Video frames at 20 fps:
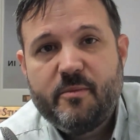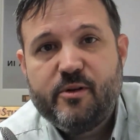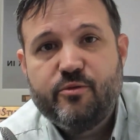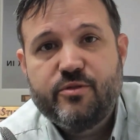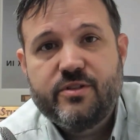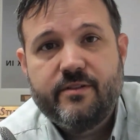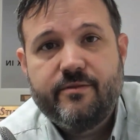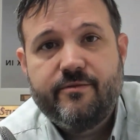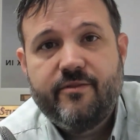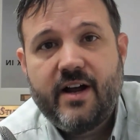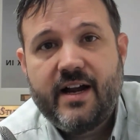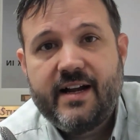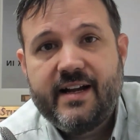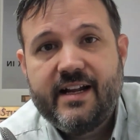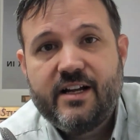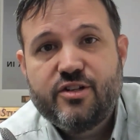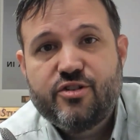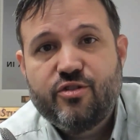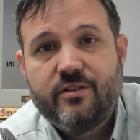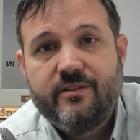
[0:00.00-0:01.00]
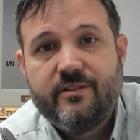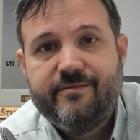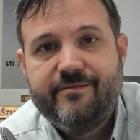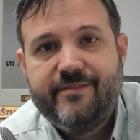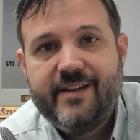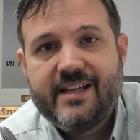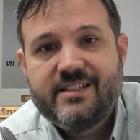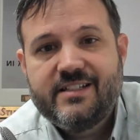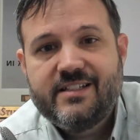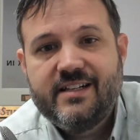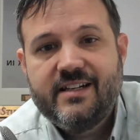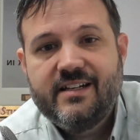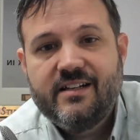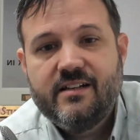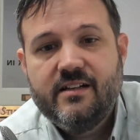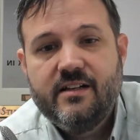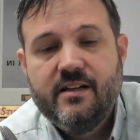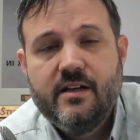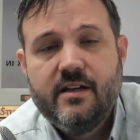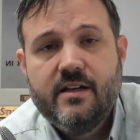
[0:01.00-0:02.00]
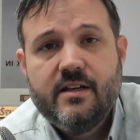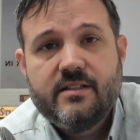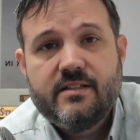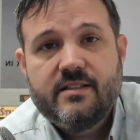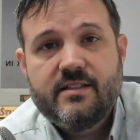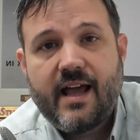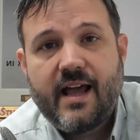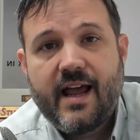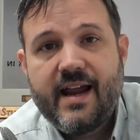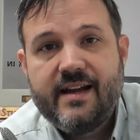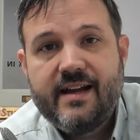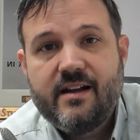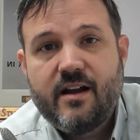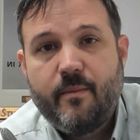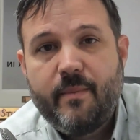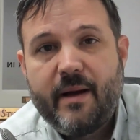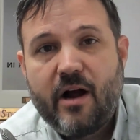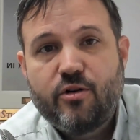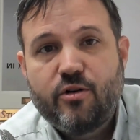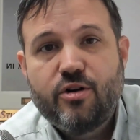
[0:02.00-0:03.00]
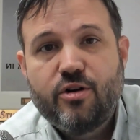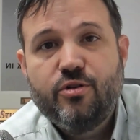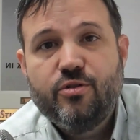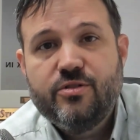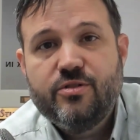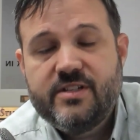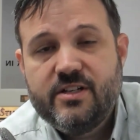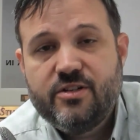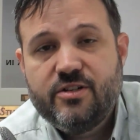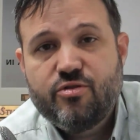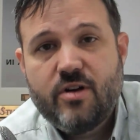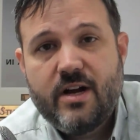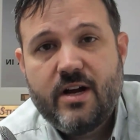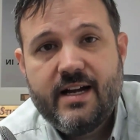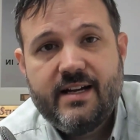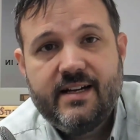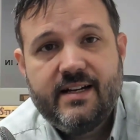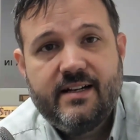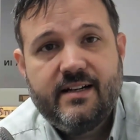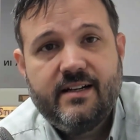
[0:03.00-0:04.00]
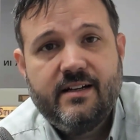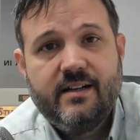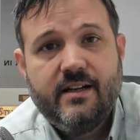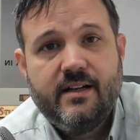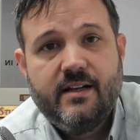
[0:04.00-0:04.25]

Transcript: It was a financial investing site about currency trading.